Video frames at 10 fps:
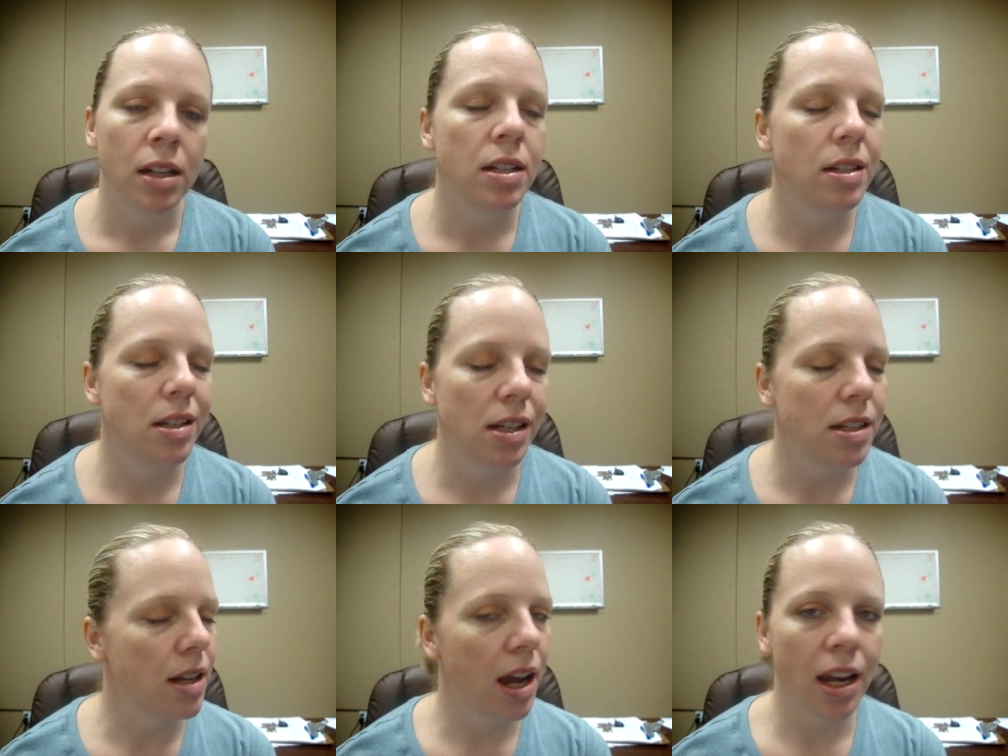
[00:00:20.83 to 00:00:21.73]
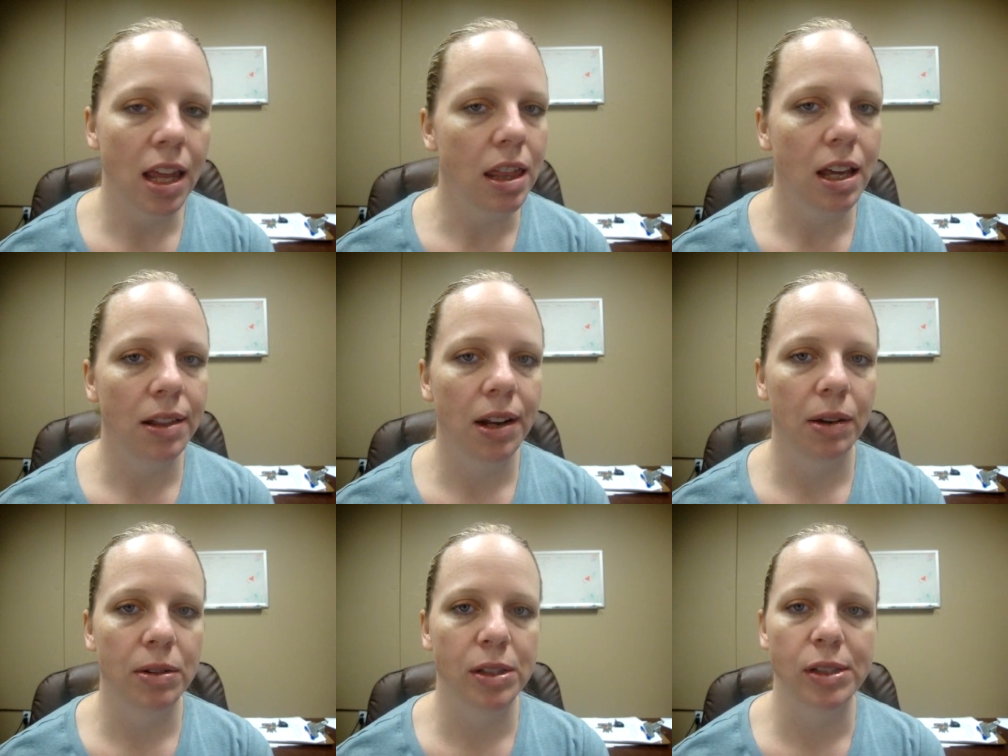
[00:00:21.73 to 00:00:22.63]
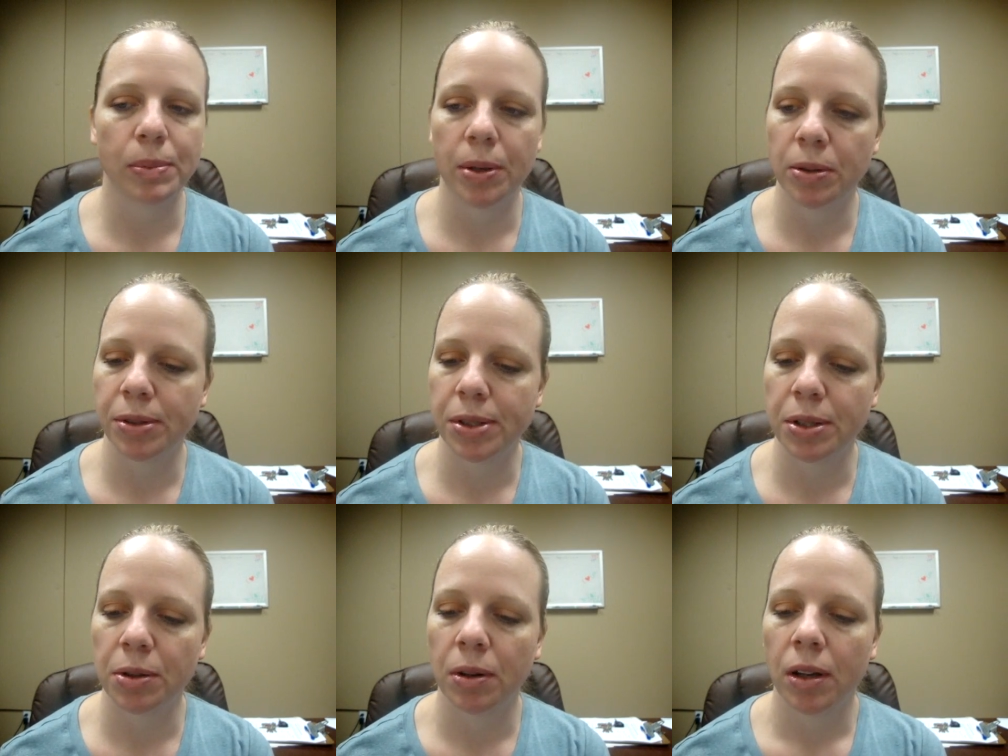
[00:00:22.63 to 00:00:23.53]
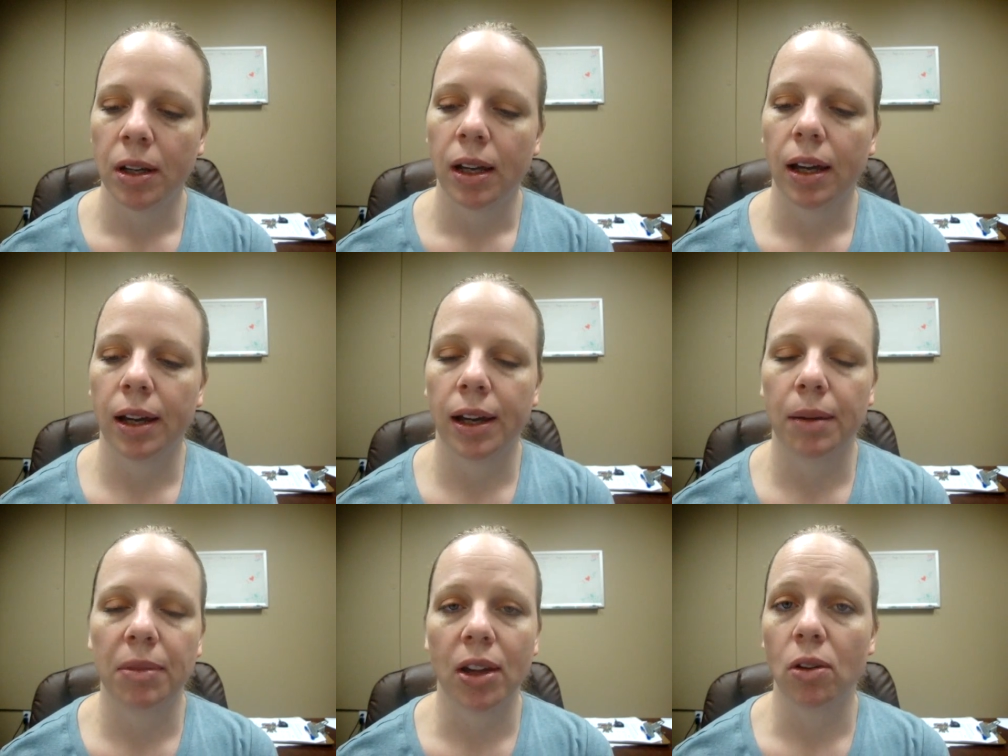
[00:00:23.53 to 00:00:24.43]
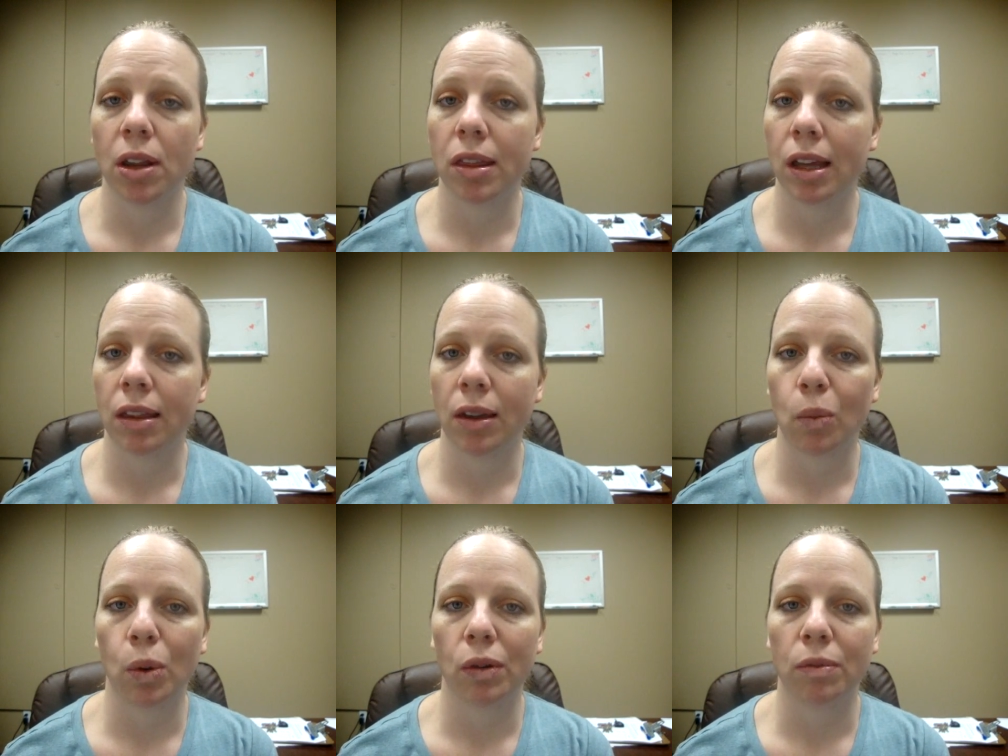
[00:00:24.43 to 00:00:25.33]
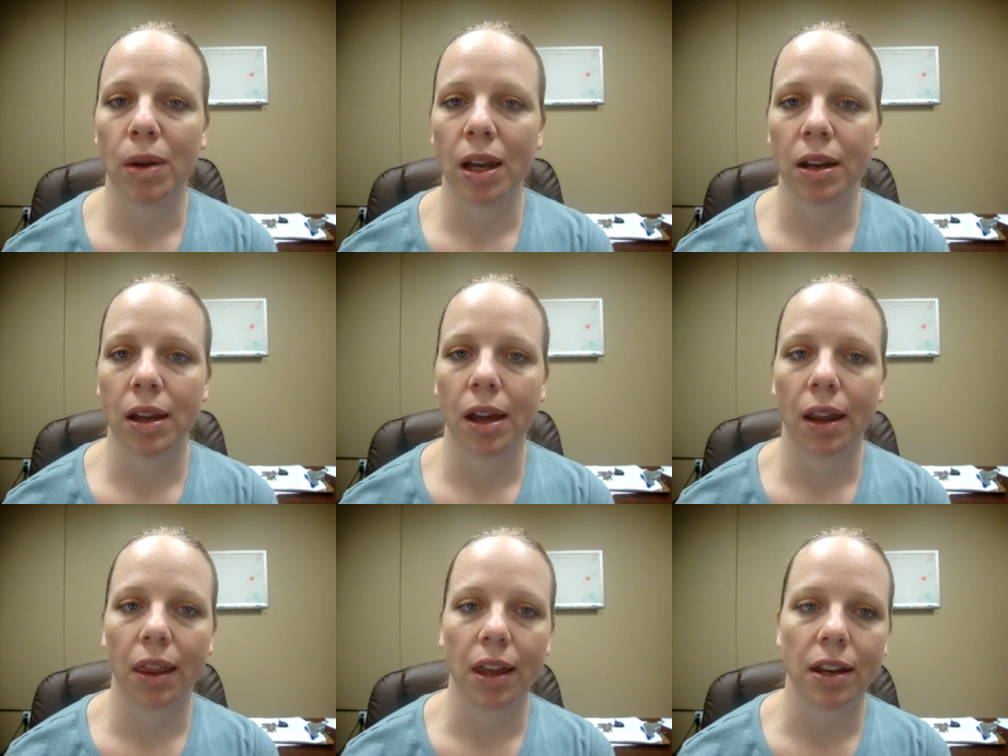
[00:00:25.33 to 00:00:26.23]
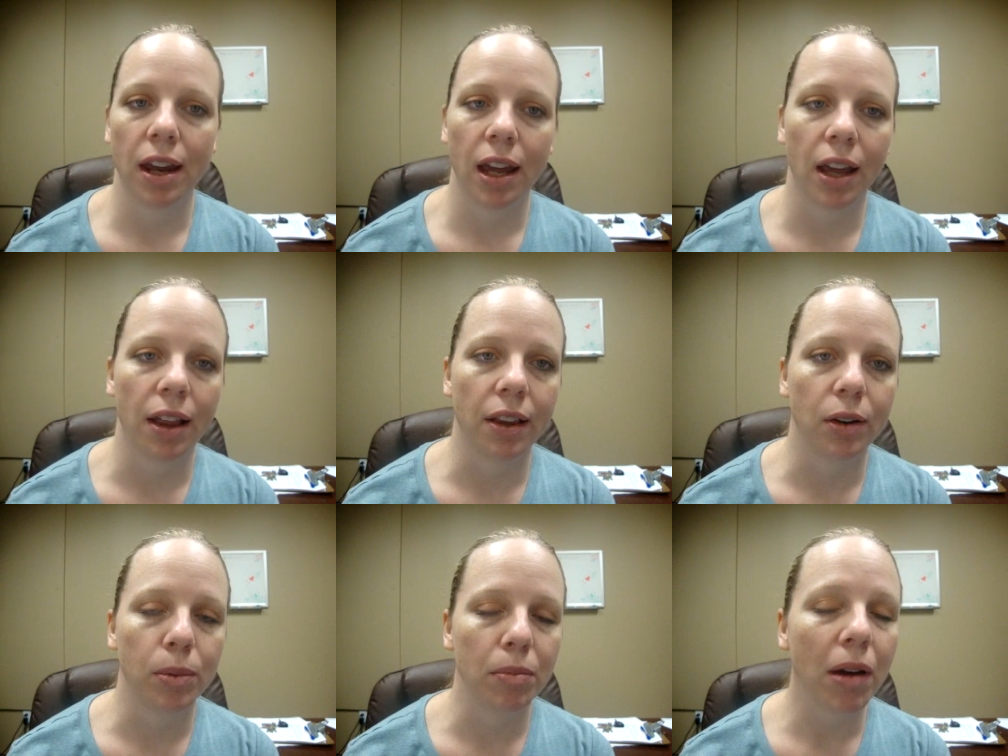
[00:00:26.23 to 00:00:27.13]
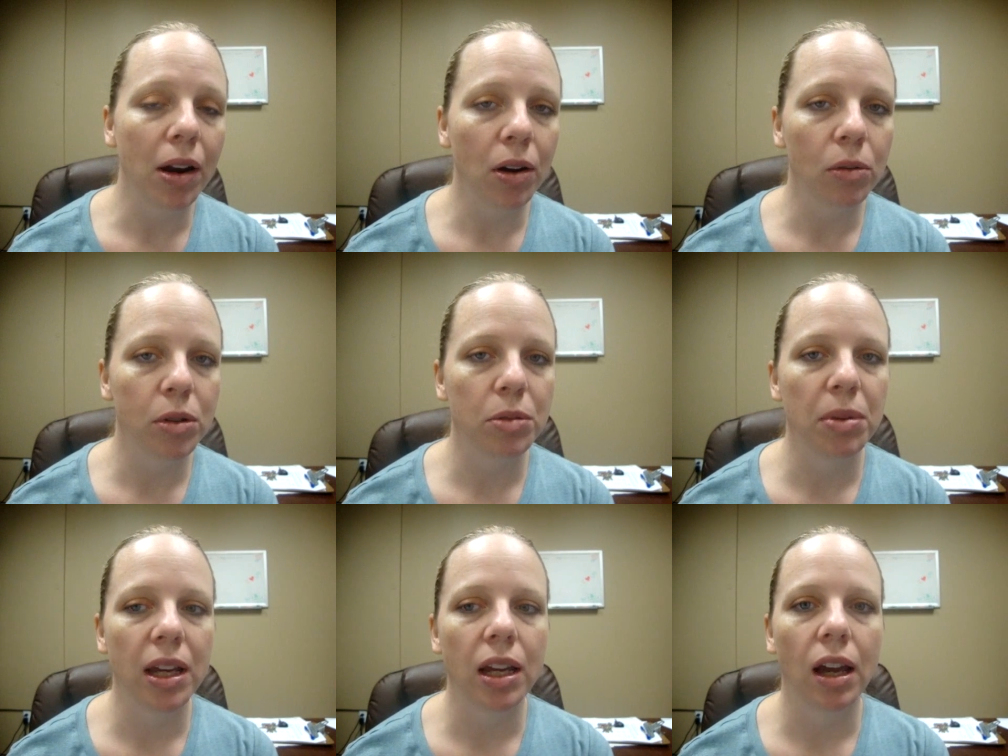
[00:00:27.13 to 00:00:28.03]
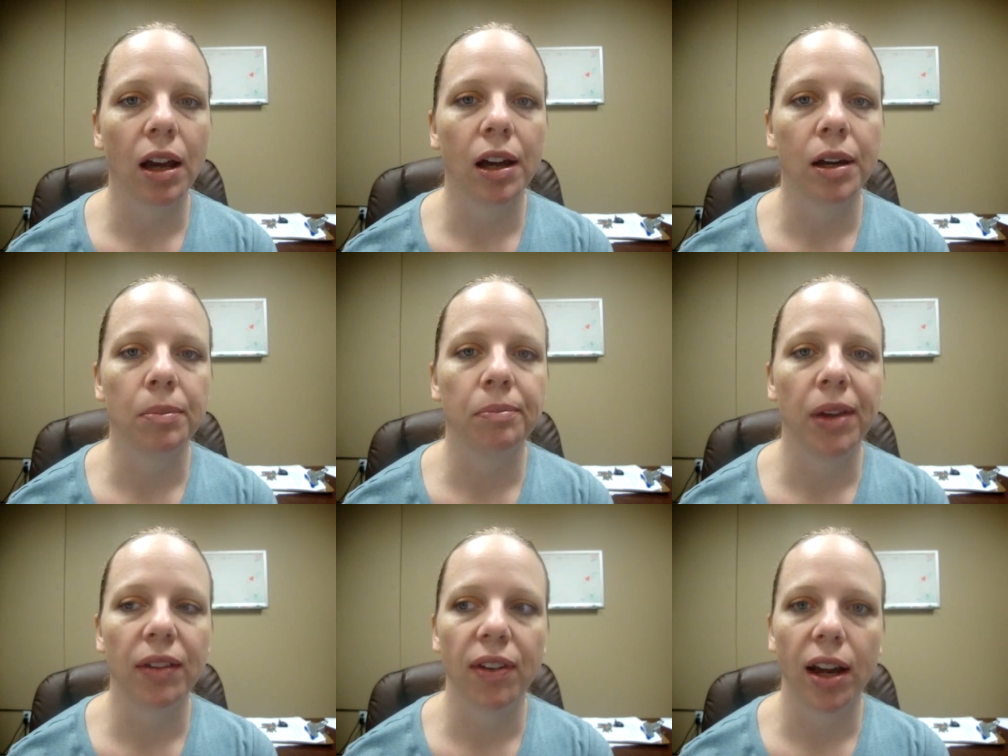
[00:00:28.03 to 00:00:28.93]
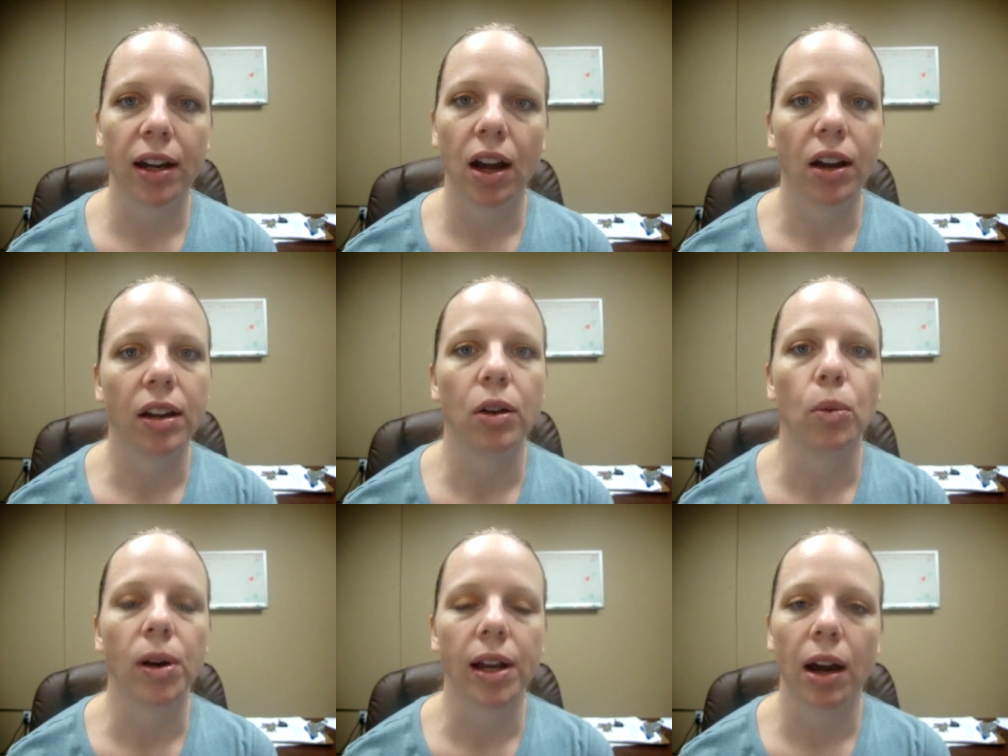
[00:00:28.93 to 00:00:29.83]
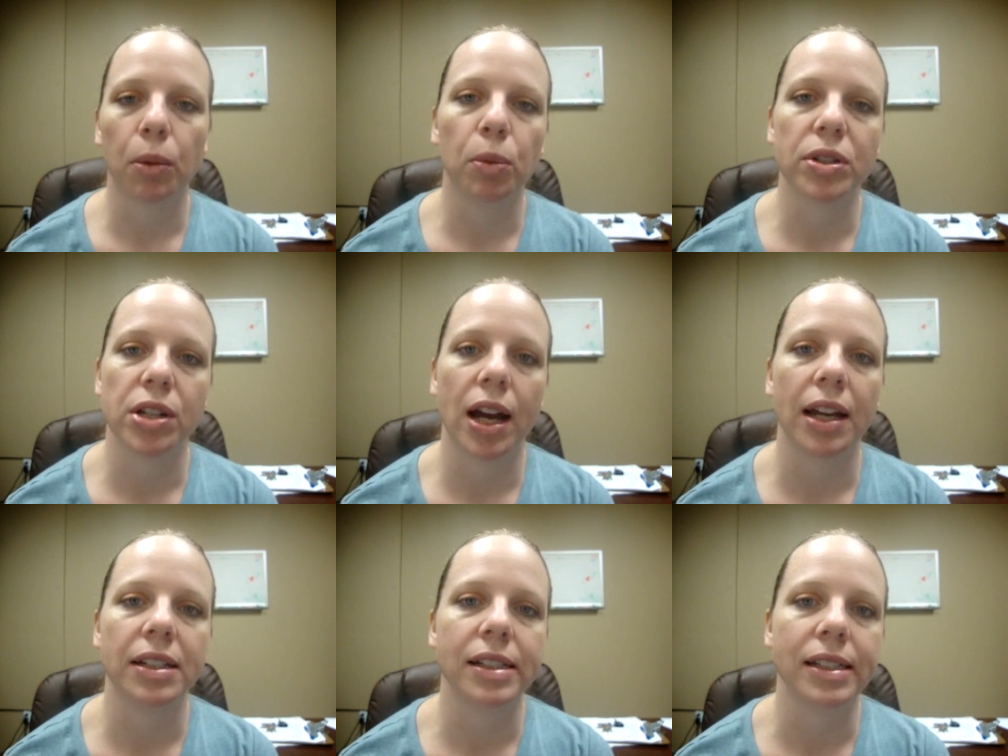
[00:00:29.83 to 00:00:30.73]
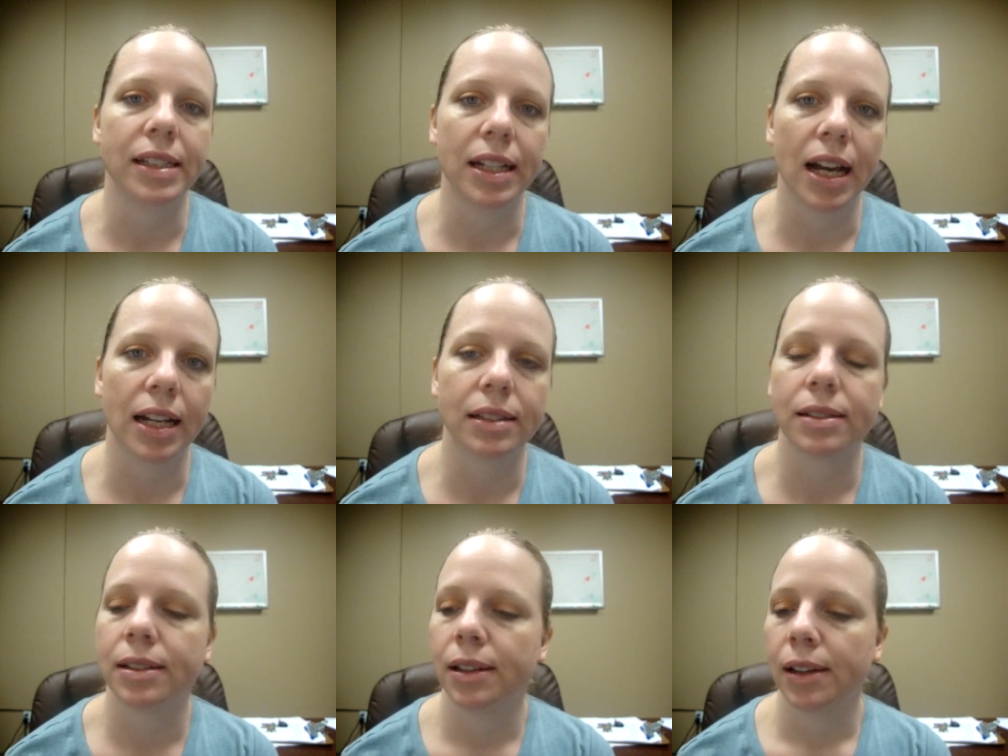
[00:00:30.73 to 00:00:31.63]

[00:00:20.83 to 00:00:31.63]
Didn't eat anything that I wasn't supposed to. Um, the only thing that would have made the day a little bit better would be um, if I had gotten in a workout, which I did not.